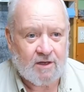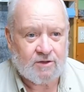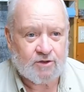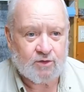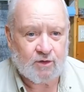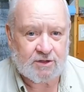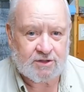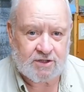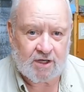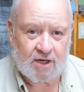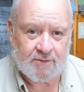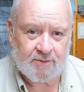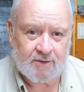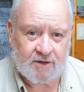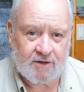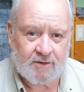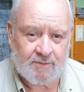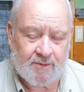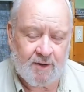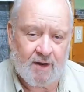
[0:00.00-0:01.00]
So I set up a
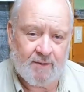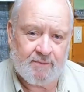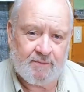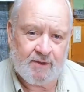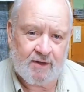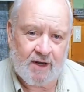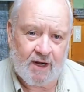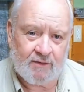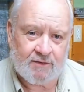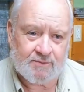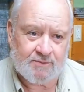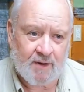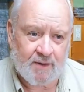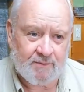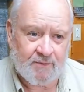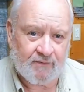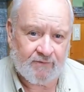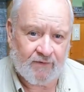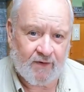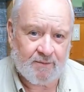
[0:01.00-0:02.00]
little pump, and I was
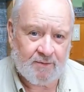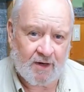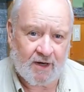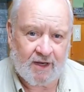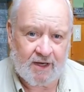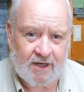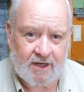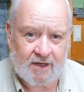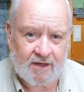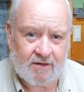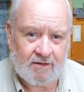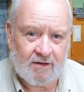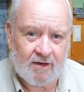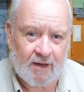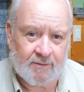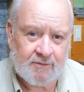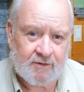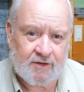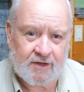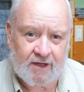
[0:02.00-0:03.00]
pumping from the lake
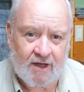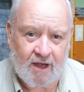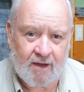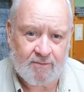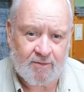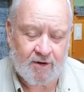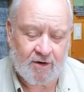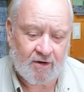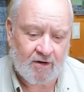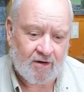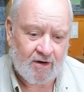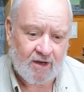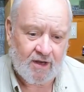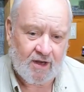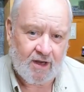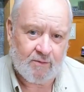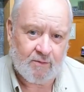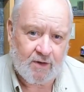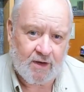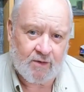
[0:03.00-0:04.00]
up to the camp here,
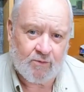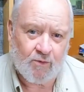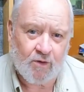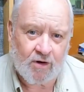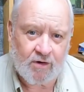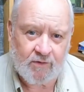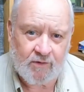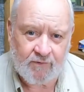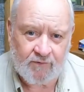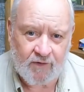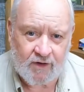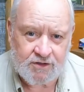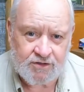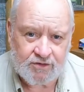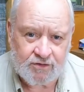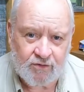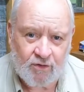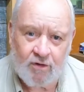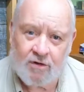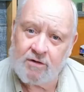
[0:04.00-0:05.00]
and we had water for
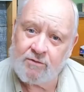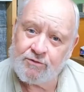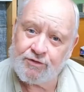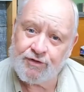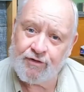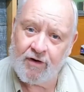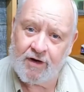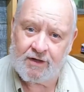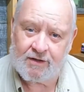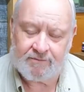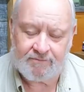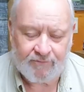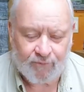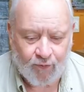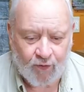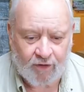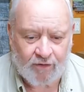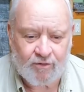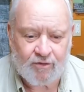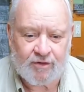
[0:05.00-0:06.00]
flushing the toilet. It was great,
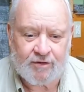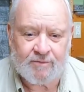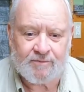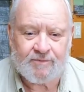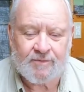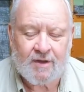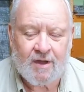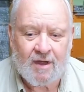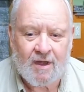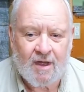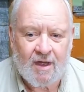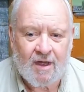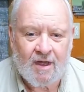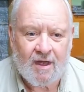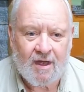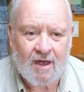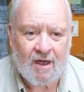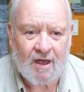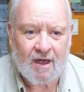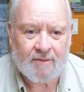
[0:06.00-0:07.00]
it worked good.
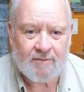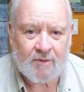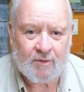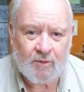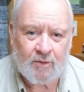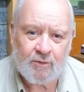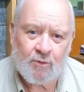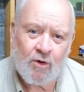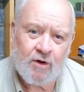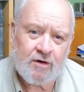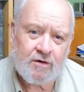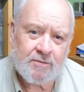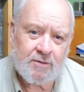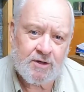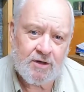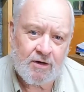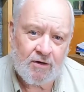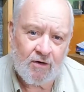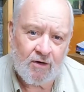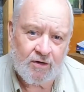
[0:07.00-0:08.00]
But we wanted to
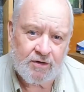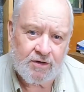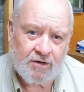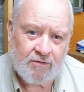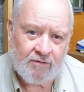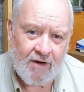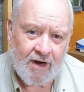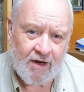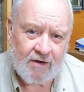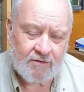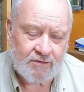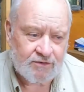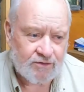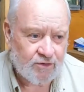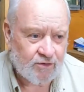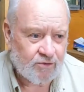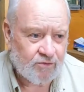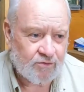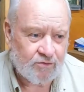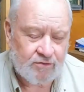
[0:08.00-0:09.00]
be here all year round,
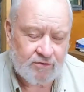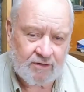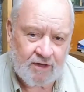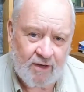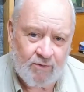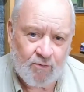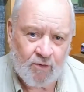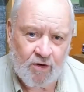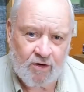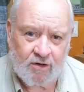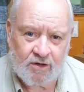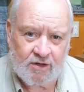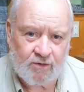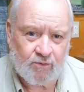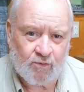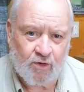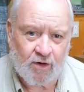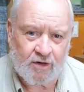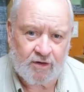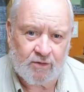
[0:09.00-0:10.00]
so that water
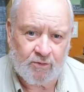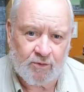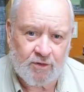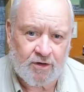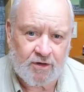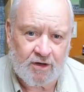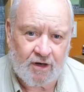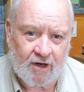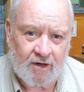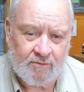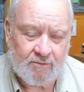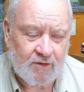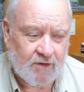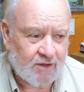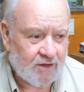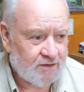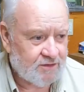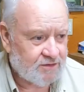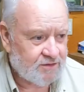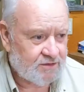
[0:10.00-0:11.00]
didn't work in the wintertime
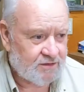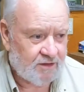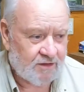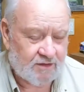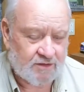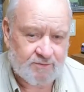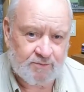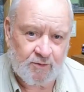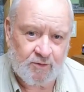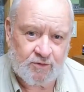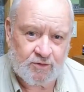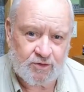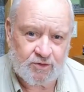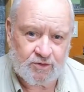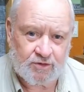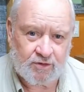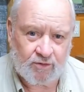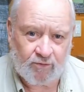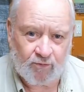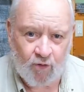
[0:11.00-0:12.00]
because the
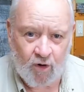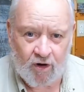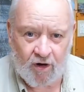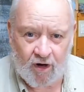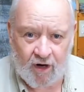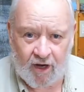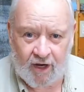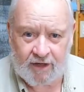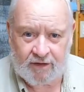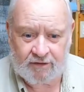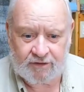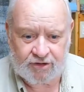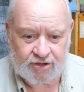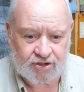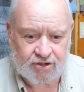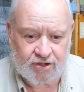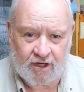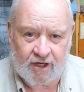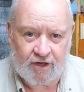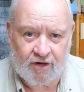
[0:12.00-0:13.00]
exposed water line
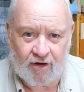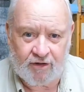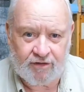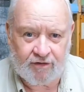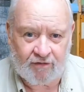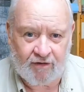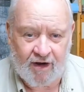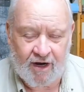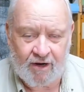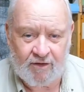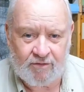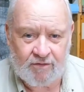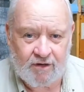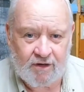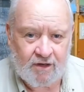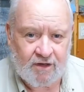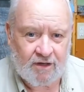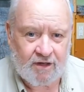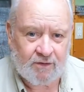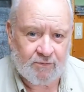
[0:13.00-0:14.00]
just laying on the ground,
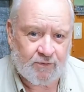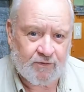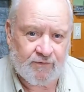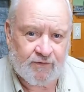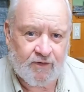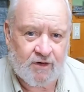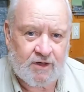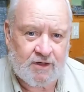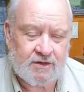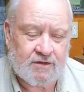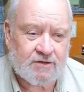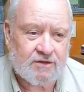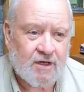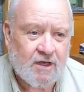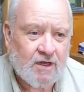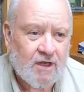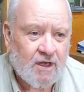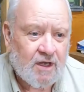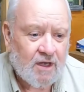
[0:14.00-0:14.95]
it would freeze.